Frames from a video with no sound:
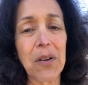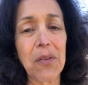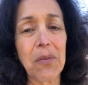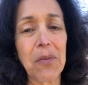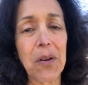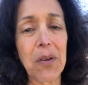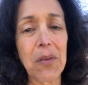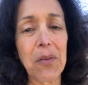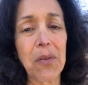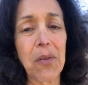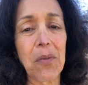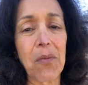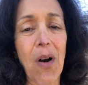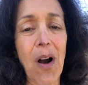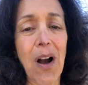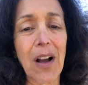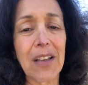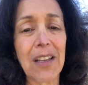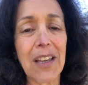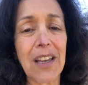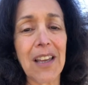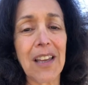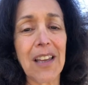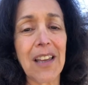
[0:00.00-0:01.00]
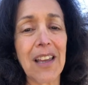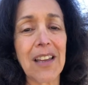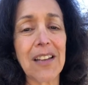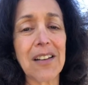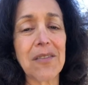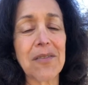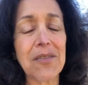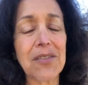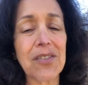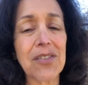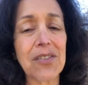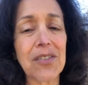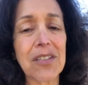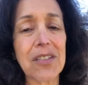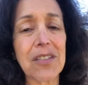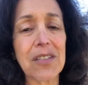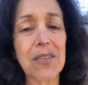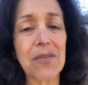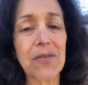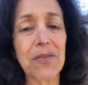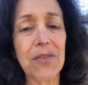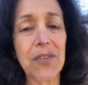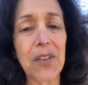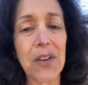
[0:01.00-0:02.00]
we were walking, and it was just
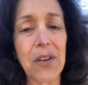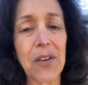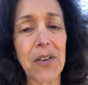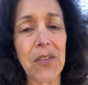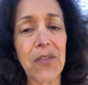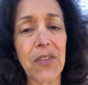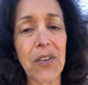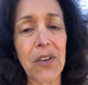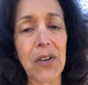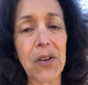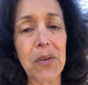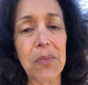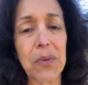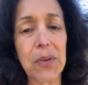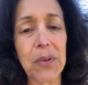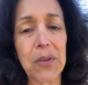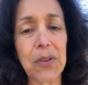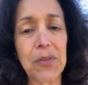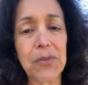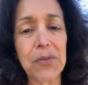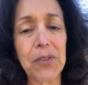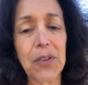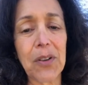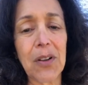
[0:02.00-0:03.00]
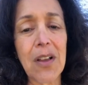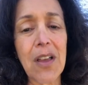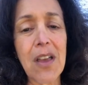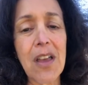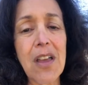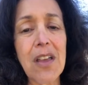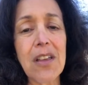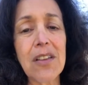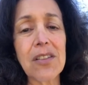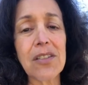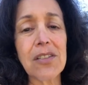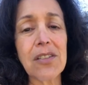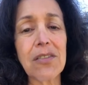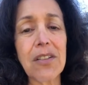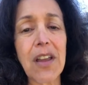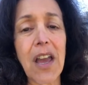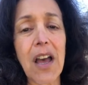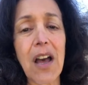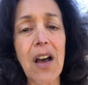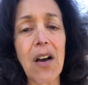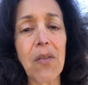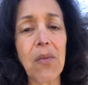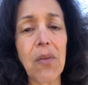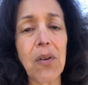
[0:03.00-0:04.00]
very, very beautiful. So
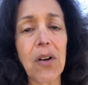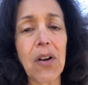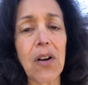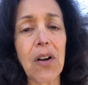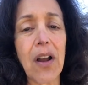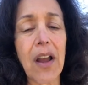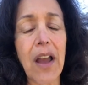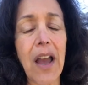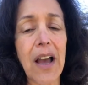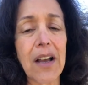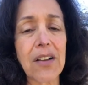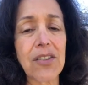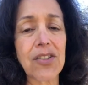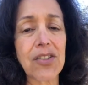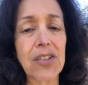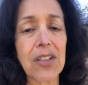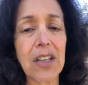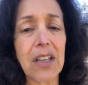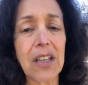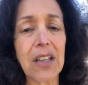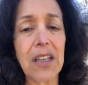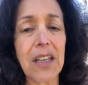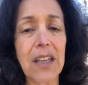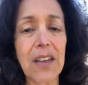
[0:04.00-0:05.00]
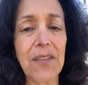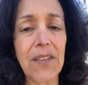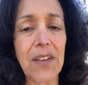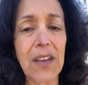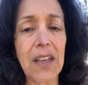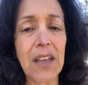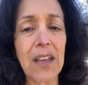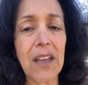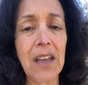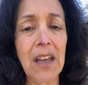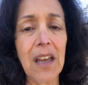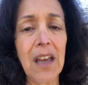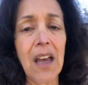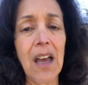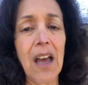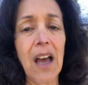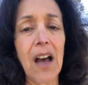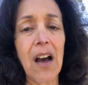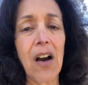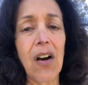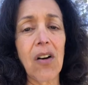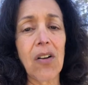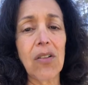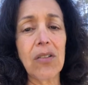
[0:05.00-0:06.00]
now we're actually leaving
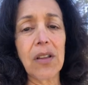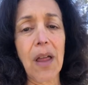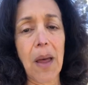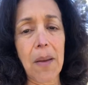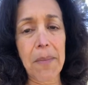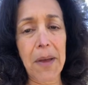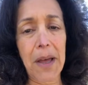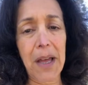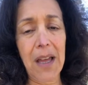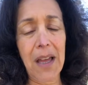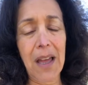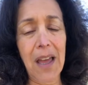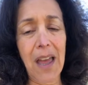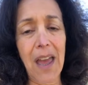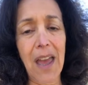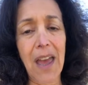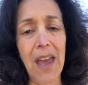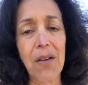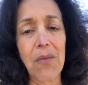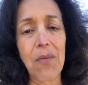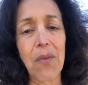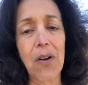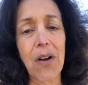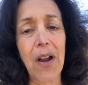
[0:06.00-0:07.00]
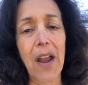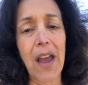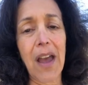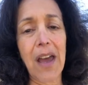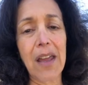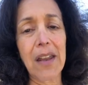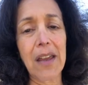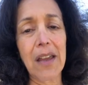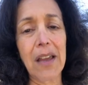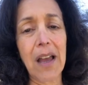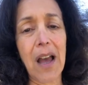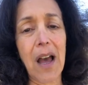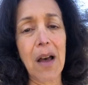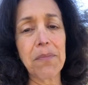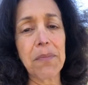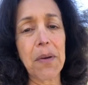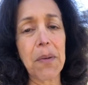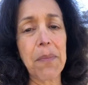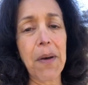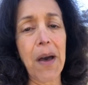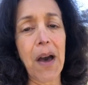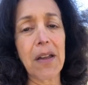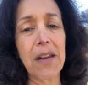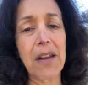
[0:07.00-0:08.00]
Olema, and we're heading up
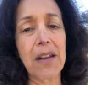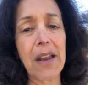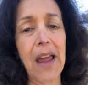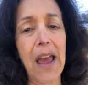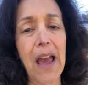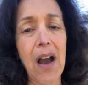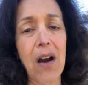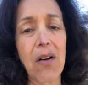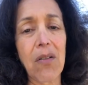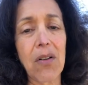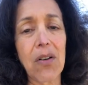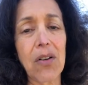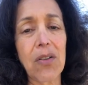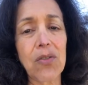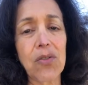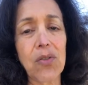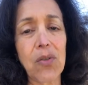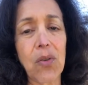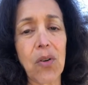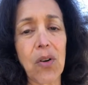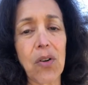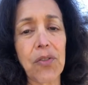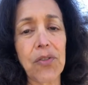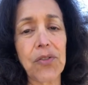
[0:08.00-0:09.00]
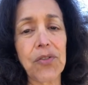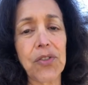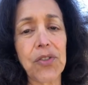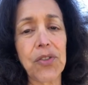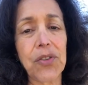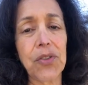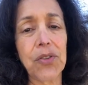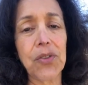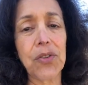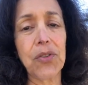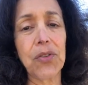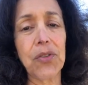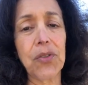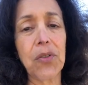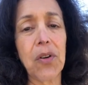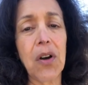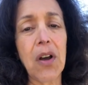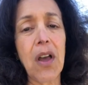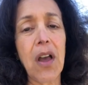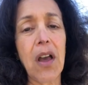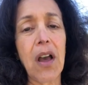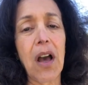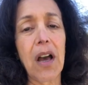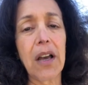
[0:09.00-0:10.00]
about an hour north to
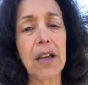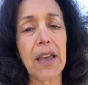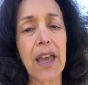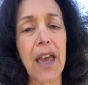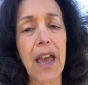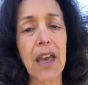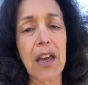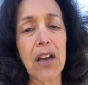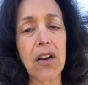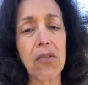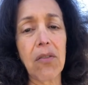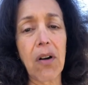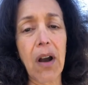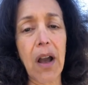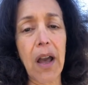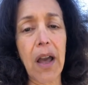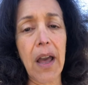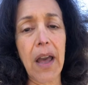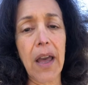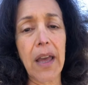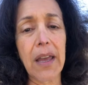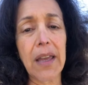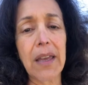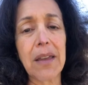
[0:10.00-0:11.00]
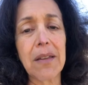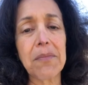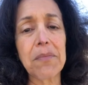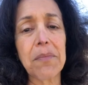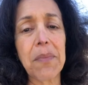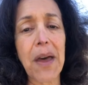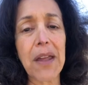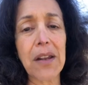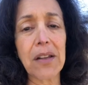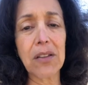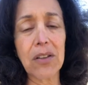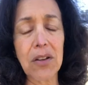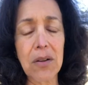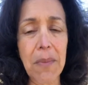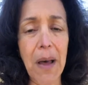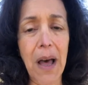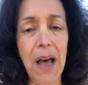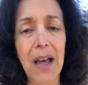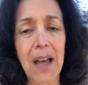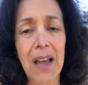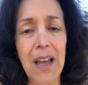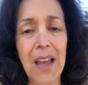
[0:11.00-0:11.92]
a KOA in Petaluma,